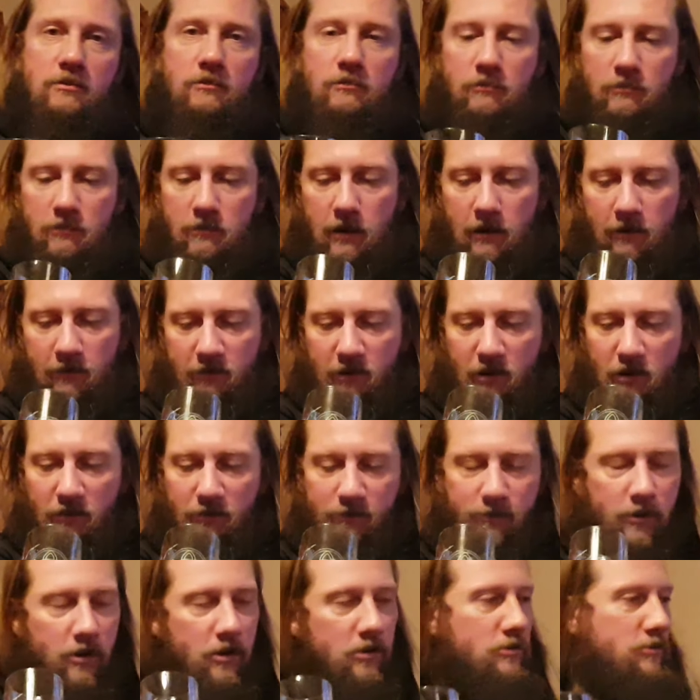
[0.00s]
you have
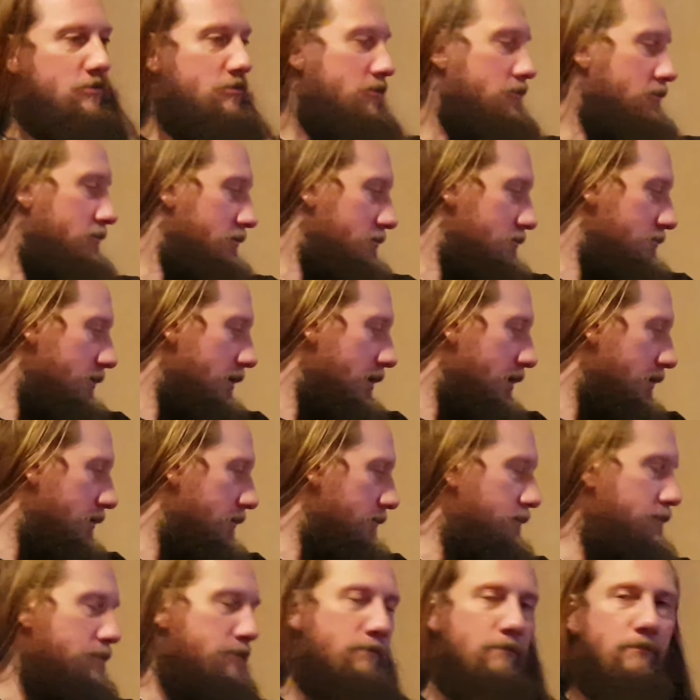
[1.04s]
enough money to drink
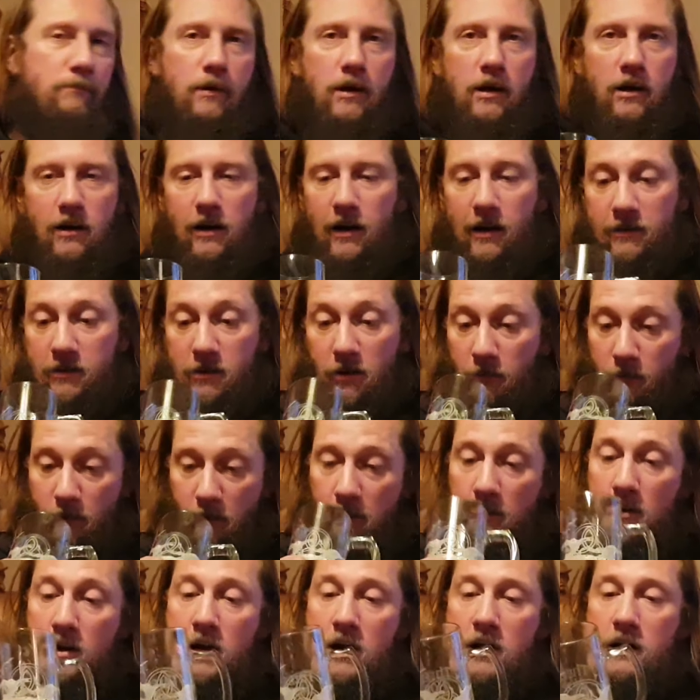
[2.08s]
beer. I don't know.